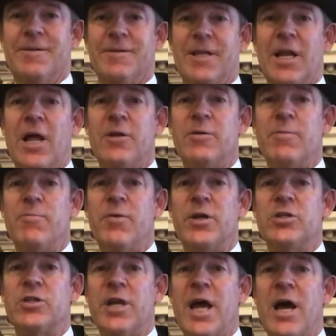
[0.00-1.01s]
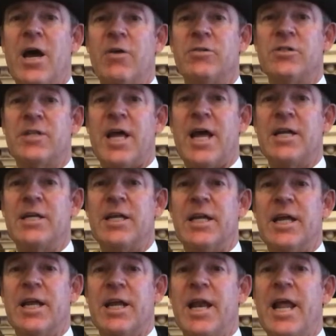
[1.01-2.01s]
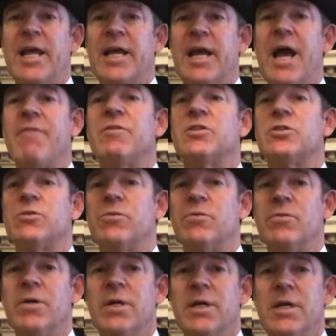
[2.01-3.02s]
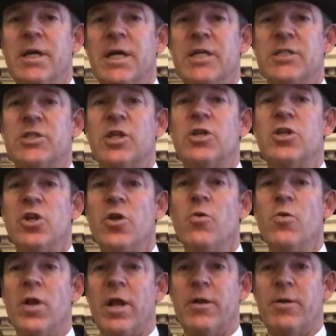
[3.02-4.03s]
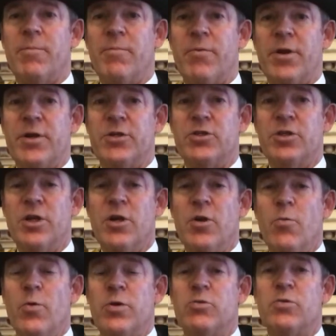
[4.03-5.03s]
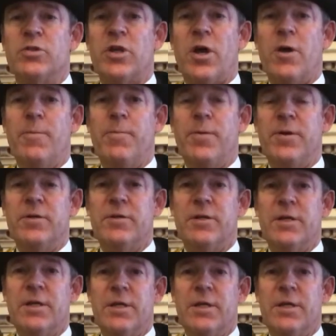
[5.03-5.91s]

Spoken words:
The London Bridge now standing in Lake Havasu is the new London Bridge, which was opened